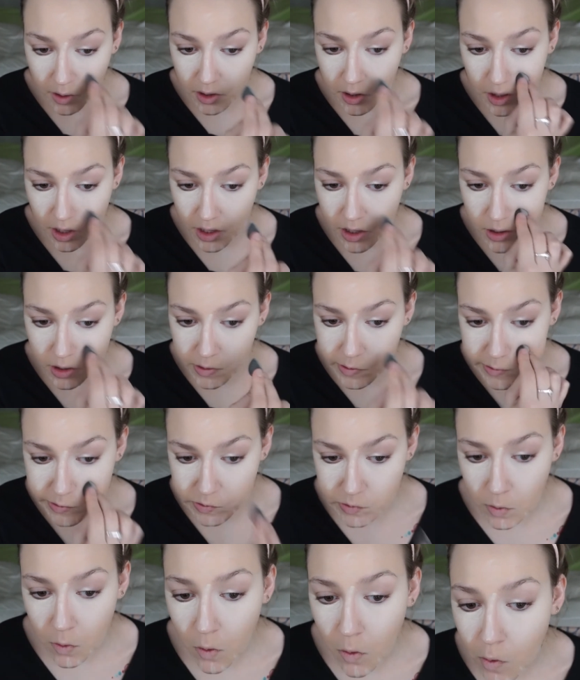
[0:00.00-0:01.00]
Yes.
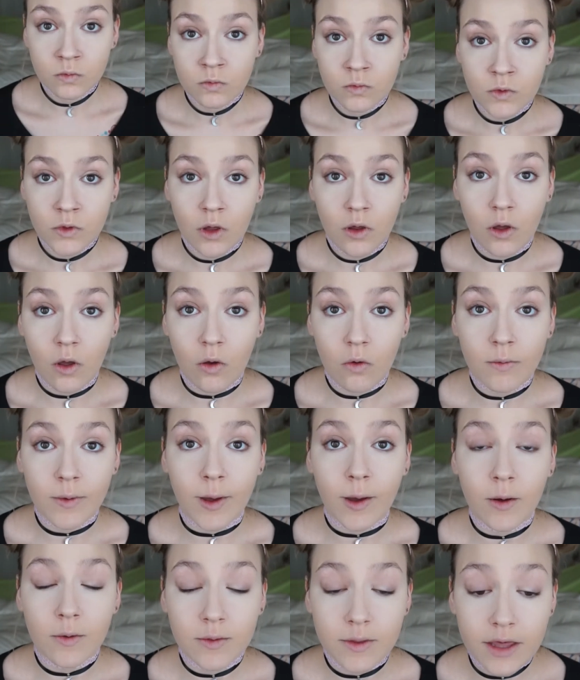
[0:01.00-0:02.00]
Oh
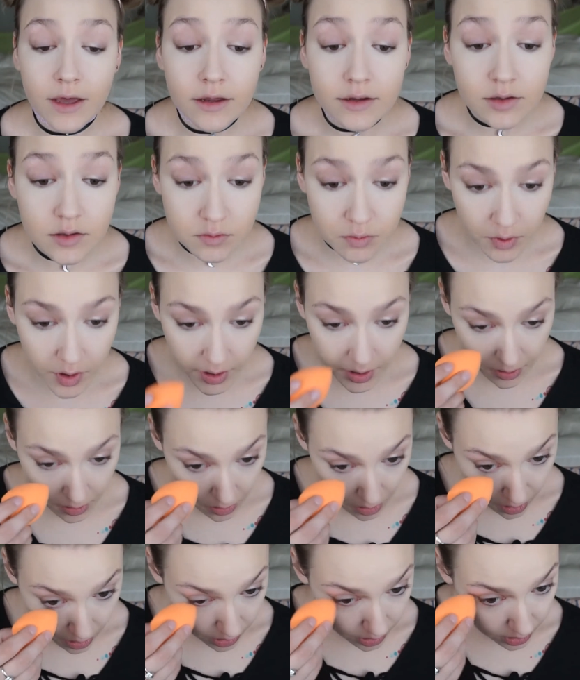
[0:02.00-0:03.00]
yeah, that is bright.
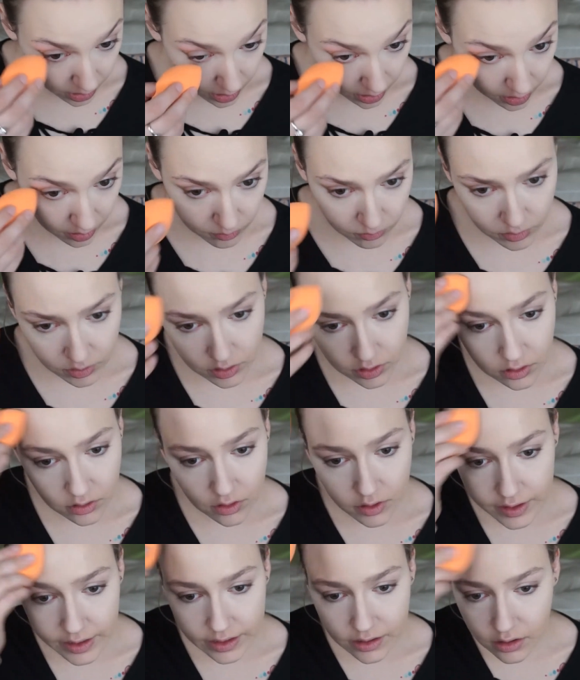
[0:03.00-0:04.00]
I am
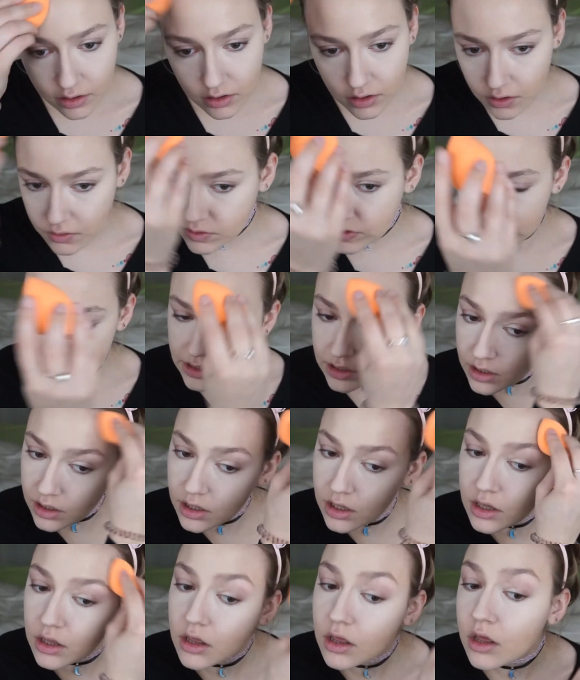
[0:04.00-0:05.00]
looking
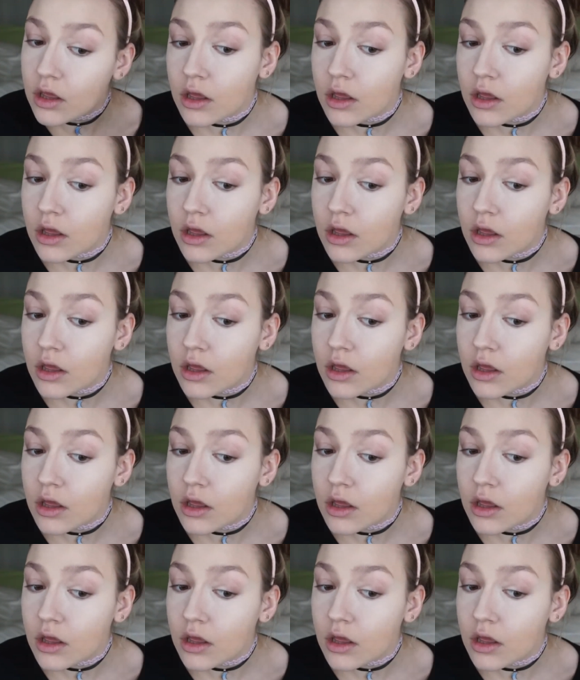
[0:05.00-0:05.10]
ghostly.